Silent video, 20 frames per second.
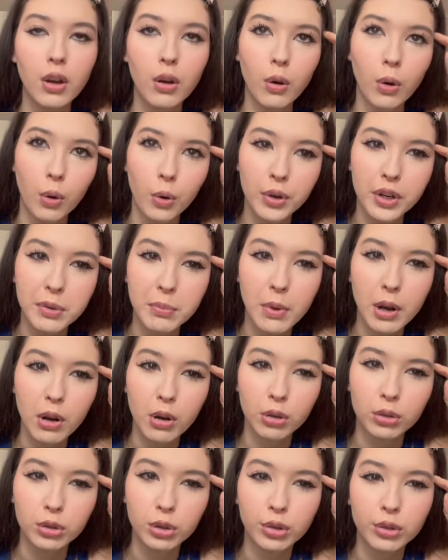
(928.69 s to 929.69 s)
or Rimmel
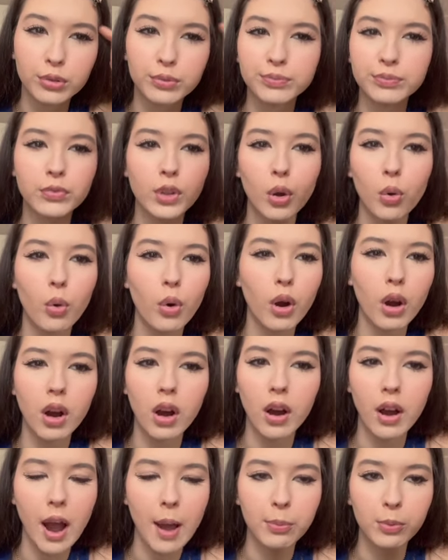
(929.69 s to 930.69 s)
London.
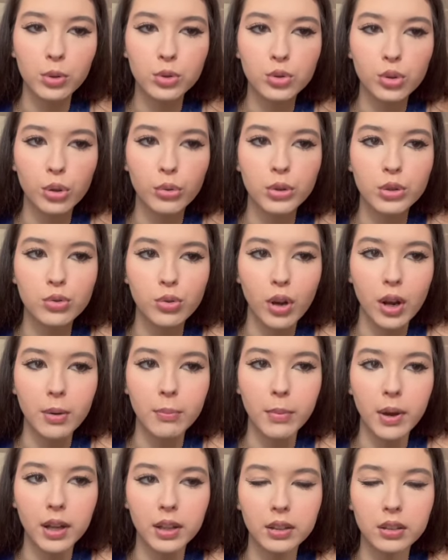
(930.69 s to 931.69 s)
I'm not sure which one,
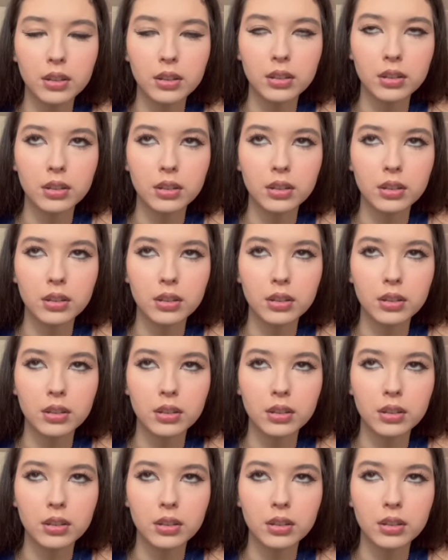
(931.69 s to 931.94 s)
but